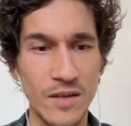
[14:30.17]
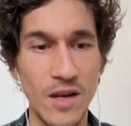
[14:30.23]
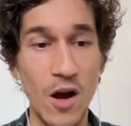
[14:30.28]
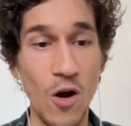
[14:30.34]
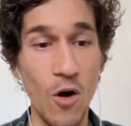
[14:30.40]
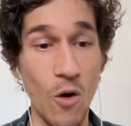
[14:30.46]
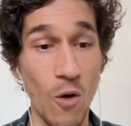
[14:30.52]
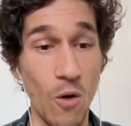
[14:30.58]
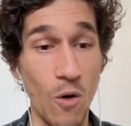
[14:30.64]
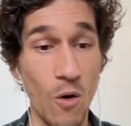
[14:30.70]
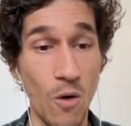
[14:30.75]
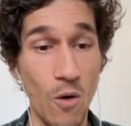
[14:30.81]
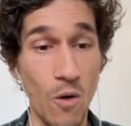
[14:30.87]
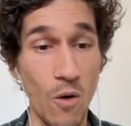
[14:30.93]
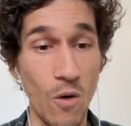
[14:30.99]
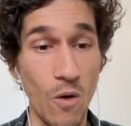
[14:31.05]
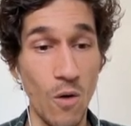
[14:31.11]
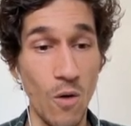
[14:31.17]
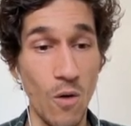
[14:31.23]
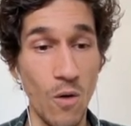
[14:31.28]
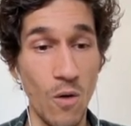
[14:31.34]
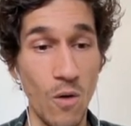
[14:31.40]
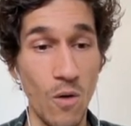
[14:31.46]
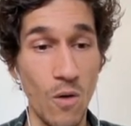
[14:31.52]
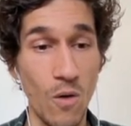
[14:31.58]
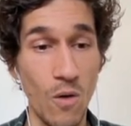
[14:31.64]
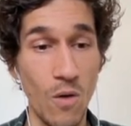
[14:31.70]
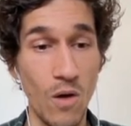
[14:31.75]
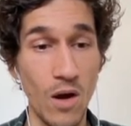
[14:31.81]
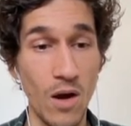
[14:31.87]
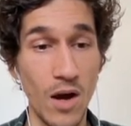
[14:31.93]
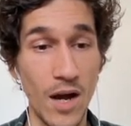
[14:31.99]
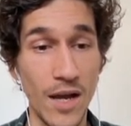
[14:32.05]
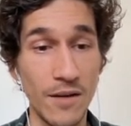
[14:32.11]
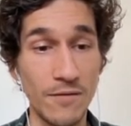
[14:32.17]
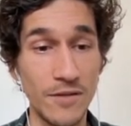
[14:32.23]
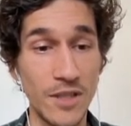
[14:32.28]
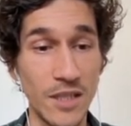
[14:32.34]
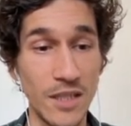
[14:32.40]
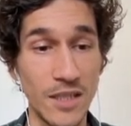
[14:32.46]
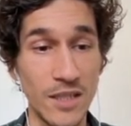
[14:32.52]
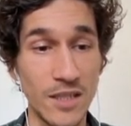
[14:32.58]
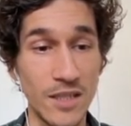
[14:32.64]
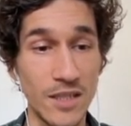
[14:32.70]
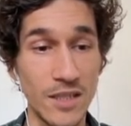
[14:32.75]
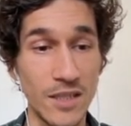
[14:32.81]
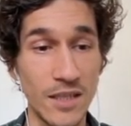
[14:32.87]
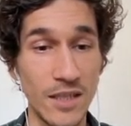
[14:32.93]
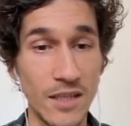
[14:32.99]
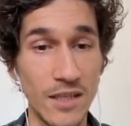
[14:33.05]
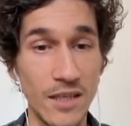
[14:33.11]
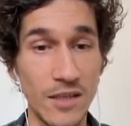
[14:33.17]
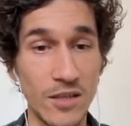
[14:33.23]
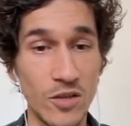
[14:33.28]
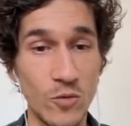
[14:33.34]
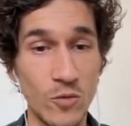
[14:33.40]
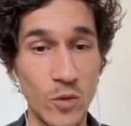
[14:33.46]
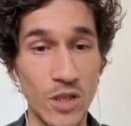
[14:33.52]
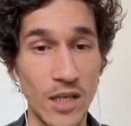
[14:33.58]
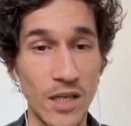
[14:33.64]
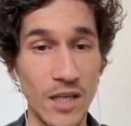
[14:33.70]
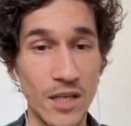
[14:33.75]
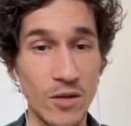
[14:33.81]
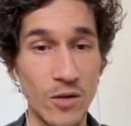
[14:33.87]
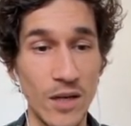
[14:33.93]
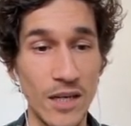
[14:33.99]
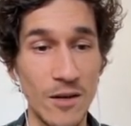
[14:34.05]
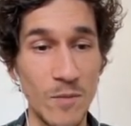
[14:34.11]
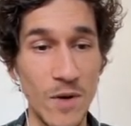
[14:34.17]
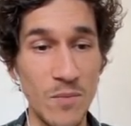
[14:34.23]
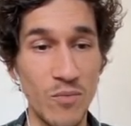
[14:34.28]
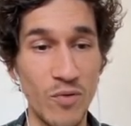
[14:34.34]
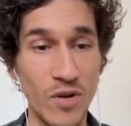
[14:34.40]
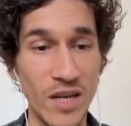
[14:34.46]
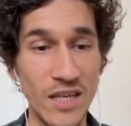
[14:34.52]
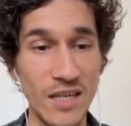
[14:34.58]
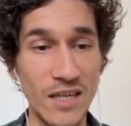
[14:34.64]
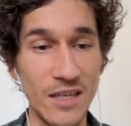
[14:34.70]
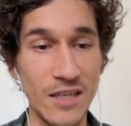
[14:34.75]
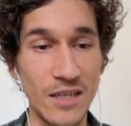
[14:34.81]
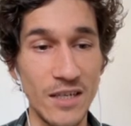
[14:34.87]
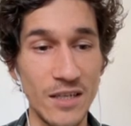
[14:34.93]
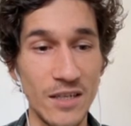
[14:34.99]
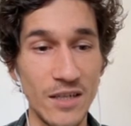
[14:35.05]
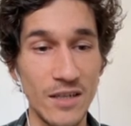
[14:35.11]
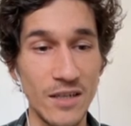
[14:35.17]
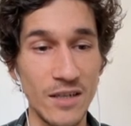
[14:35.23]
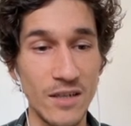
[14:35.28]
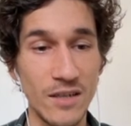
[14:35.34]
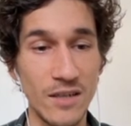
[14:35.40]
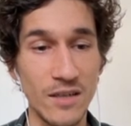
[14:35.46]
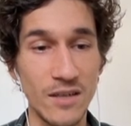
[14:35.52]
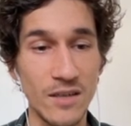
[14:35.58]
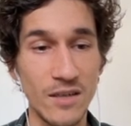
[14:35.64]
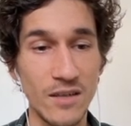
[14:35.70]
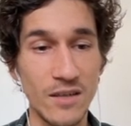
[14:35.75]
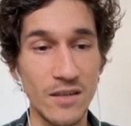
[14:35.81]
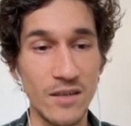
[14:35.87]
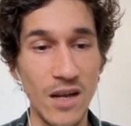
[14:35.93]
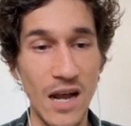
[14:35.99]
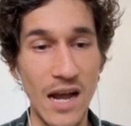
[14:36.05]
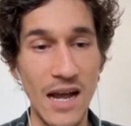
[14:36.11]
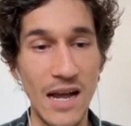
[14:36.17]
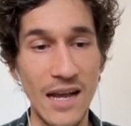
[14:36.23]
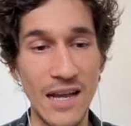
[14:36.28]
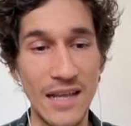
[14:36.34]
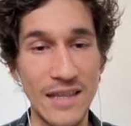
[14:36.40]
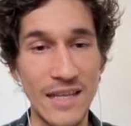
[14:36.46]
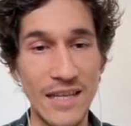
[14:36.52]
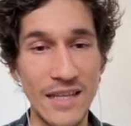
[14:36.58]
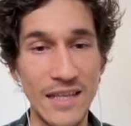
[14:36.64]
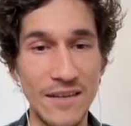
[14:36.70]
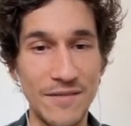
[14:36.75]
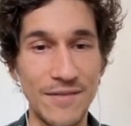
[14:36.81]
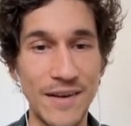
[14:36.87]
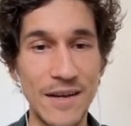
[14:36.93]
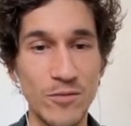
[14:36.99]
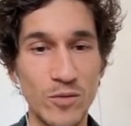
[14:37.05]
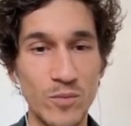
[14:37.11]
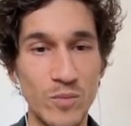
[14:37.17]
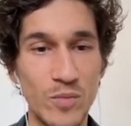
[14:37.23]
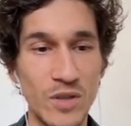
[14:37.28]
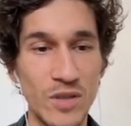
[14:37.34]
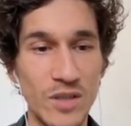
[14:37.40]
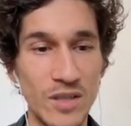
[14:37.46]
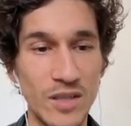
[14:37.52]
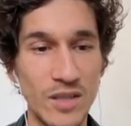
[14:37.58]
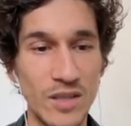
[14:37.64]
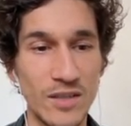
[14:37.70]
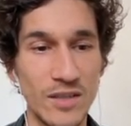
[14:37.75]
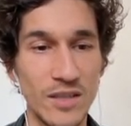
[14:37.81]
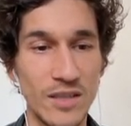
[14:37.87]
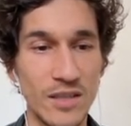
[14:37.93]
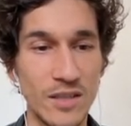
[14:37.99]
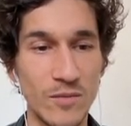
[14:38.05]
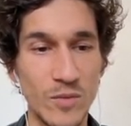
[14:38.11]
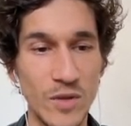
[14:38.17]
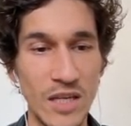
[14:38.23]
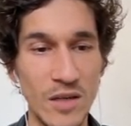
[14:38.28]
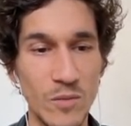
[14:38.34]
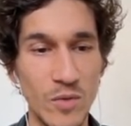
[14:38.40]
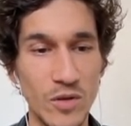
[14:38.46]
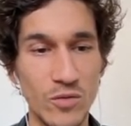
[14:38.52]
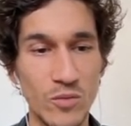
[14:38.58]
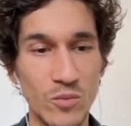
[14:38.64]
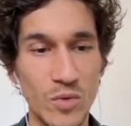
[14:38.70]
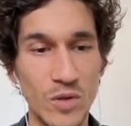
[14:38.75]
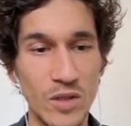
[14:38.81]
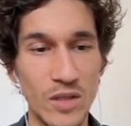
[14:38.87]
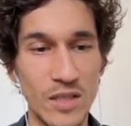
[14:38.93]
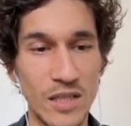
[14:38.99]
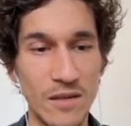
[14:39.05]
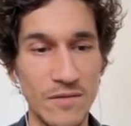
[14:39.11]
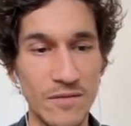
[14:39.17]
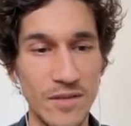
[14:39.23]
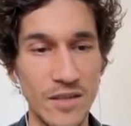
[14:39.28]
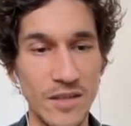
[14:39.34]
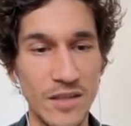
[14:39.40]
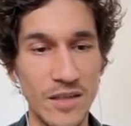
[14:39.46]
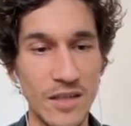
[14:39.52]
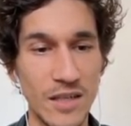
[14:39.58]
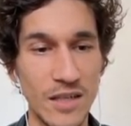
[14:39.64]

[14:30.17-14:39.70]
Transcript: Oh. I have this, so what I can do, I can buy brick, and then if I would be able to build something